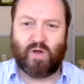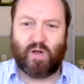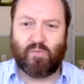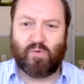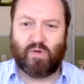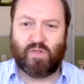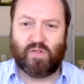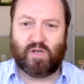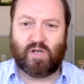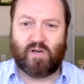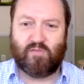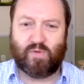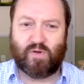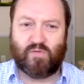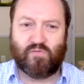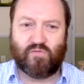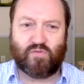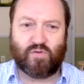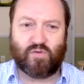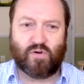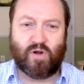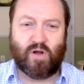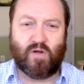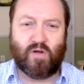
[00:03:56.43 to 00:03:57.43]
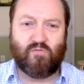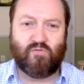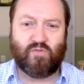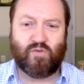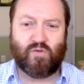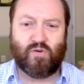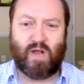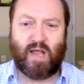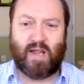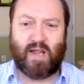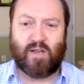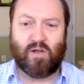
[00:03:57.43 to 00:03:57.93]
with the government for
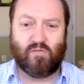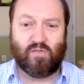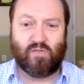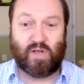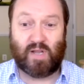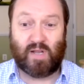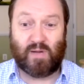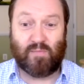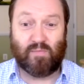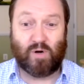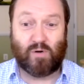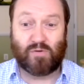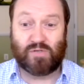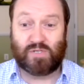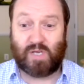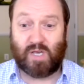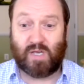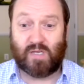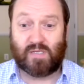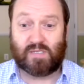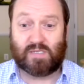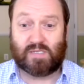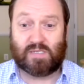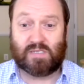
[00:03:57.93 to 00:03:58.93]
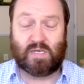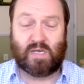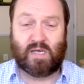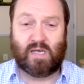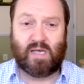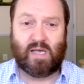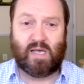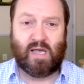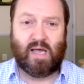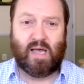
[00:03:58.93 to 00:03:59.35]
any of it in most cases.